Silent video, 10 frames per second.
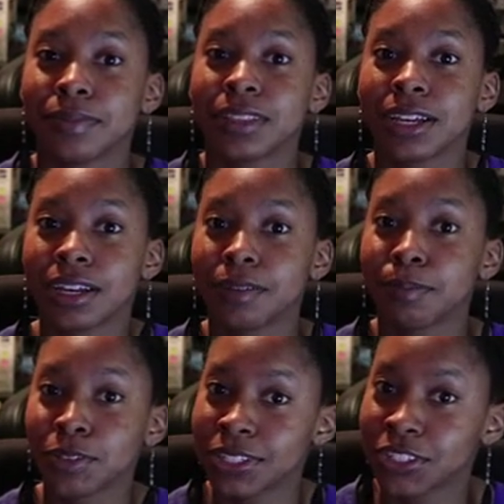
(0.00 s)
the
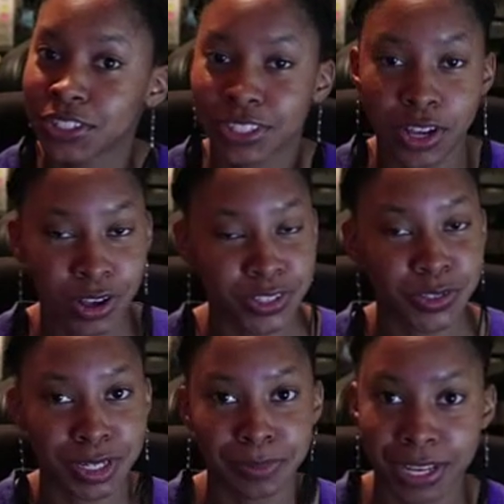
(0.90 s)
musicians also
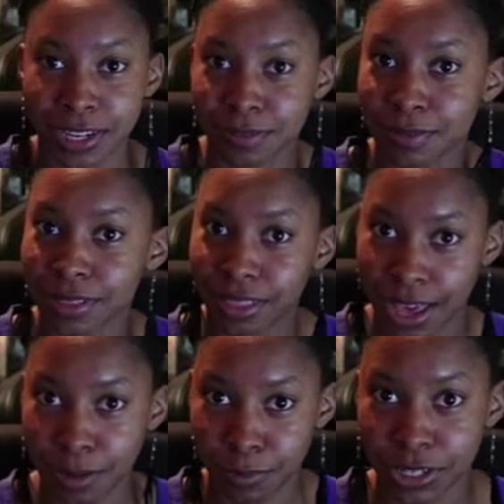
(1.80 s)
get paid
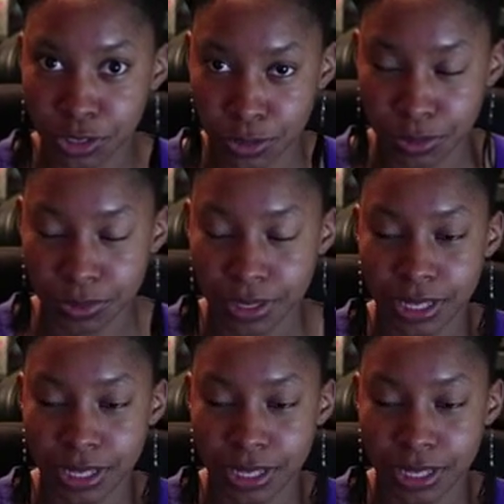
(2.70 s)
that way too.